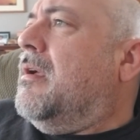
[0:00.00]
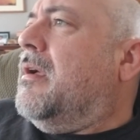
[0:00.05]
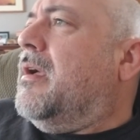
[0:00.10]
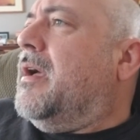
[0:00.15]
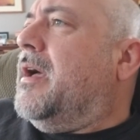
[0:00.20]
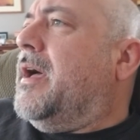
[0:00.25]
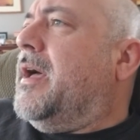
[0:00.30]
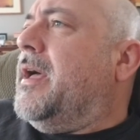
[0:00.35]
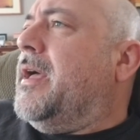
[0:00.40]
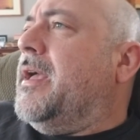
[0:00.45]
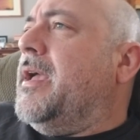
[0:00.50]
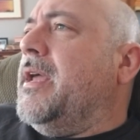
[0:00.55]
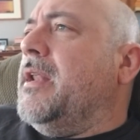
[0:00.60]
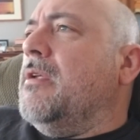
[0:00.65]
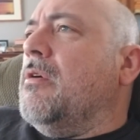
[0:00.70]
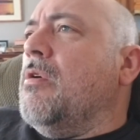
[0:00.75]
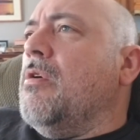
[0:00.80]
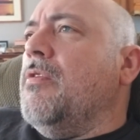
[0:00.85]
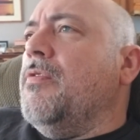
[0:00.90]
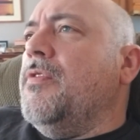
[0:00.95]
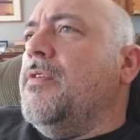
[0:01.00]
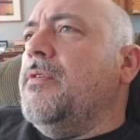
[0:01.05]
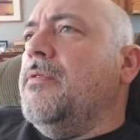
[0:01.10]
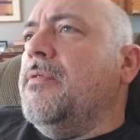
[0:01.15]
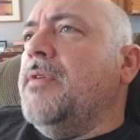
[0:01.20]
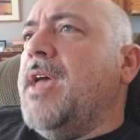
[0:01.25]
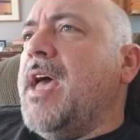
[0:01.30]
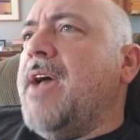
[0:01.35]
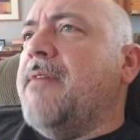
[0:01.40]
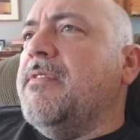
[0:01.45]
And all
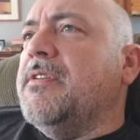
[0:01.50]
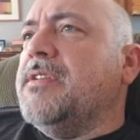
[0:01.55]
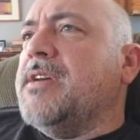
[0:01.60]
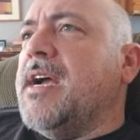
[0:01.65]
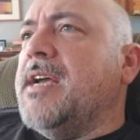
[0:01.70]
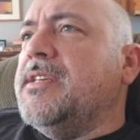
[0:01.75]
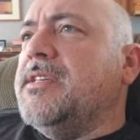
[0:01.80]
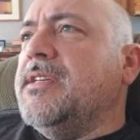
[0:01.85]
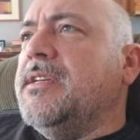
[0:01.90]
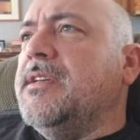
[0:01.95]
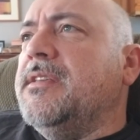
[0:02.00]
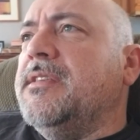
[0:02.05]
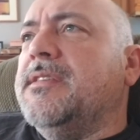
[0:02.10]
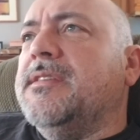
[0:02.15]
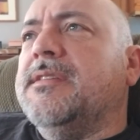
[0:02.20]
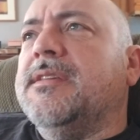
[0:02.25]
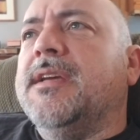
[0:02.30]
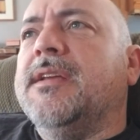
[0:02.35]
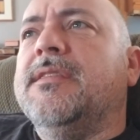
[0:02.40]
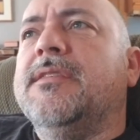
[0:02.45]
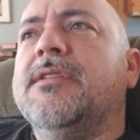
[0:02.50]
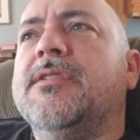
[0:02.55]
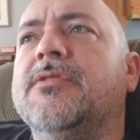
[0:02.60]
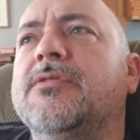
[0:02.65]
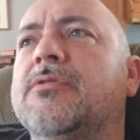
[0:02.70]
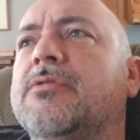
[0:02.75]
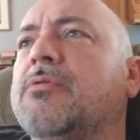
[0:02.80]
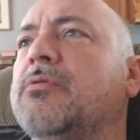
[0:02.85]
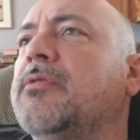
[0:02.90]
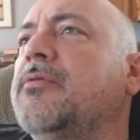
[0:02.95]
the advertising, it's like this
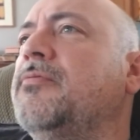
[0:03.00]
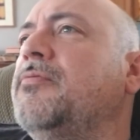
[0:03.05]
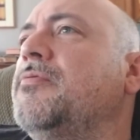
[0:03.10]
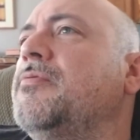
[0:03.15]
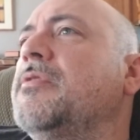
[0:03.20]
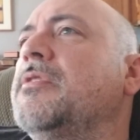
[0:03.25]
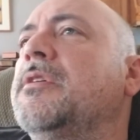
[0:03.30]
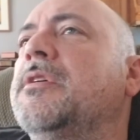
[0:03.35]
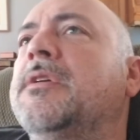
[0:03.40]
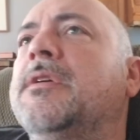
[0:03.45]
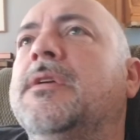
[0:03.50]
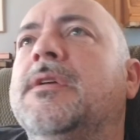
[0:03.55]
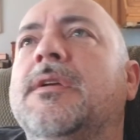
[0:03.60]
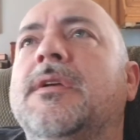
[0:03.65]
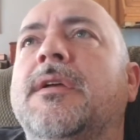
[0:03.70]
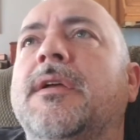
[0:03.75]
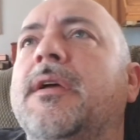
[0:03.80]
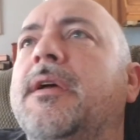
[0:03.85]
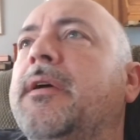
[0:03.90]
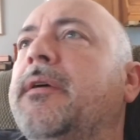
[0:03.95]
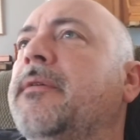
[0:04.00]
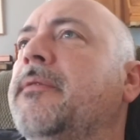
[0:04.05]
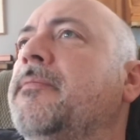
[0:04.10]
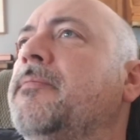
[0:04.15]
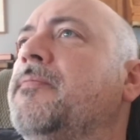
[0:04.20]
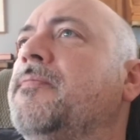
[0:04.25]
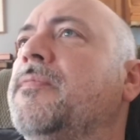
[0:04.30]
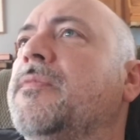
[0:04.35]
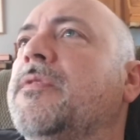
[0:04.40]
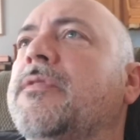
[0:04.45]
sort of
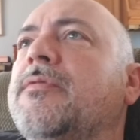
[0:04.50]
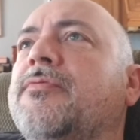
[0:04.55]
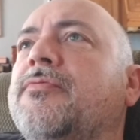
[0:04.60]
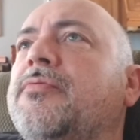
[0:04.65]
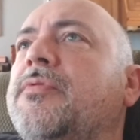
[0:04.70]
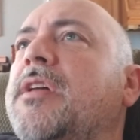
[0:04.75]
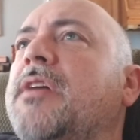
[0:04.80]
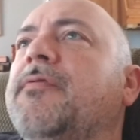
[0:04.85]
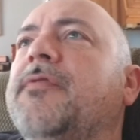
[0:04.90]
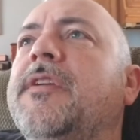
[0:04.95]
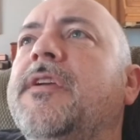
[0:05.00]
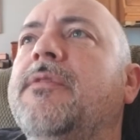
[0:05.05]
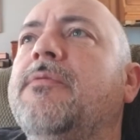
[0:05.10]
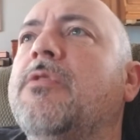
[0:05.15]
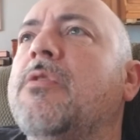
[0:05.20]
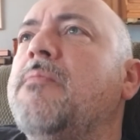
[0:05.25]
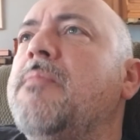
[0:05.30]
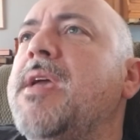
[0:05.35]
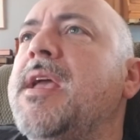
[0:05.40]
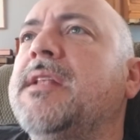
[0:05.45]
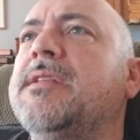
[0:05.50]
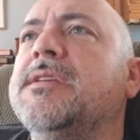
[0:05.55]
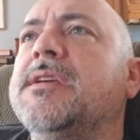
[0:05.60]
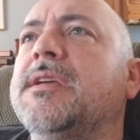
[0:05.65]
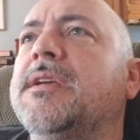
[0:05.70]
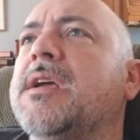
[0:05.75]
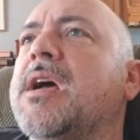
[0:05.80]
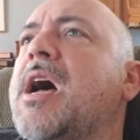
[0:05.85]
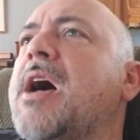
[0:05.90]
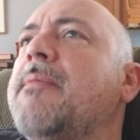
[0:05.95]
fluffy
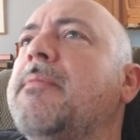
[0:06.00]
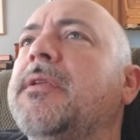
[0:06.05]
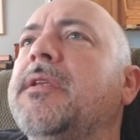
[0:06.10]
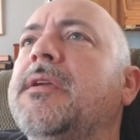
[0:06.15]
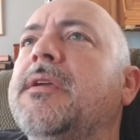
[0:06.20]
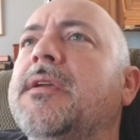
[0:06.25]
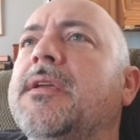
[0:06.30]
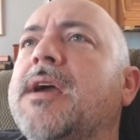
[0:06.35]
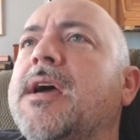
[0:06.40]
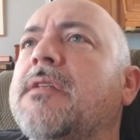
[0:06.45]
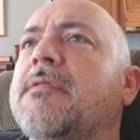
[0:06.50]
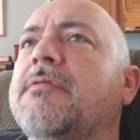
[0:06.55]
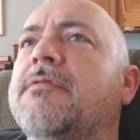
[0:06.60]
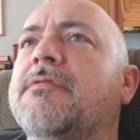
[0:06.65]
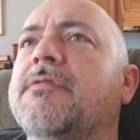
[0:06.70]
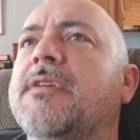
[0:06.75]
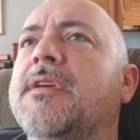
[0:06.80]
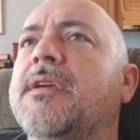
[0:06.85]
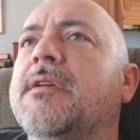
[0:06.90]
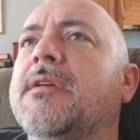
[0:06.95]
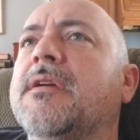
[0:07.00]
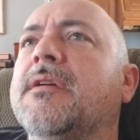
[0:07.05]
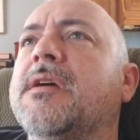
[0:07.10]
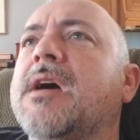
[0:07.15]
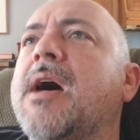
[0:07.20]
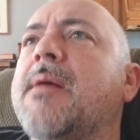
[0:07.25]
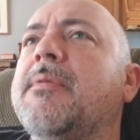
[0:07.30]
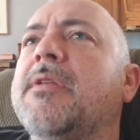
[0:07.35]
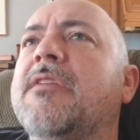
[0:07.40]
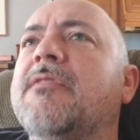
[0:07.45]
romantic comedy kind of thing, a
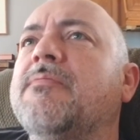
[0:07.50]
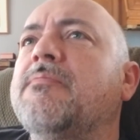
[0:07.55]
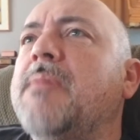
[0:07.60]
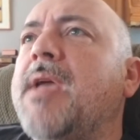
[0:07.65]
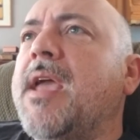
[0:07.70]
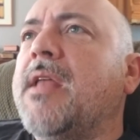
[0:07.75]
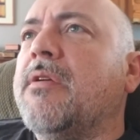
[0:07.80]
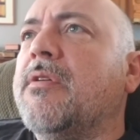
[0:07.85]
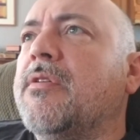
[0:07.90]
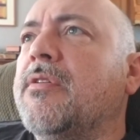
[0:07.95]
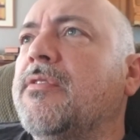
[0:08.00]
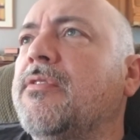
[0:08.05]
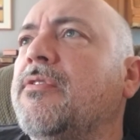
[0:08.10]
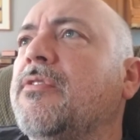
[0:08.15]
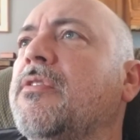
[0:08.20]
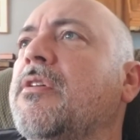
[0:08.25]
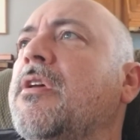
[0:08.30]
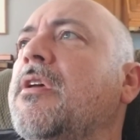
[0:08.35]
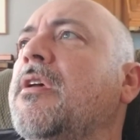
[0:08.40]
comedy of manners.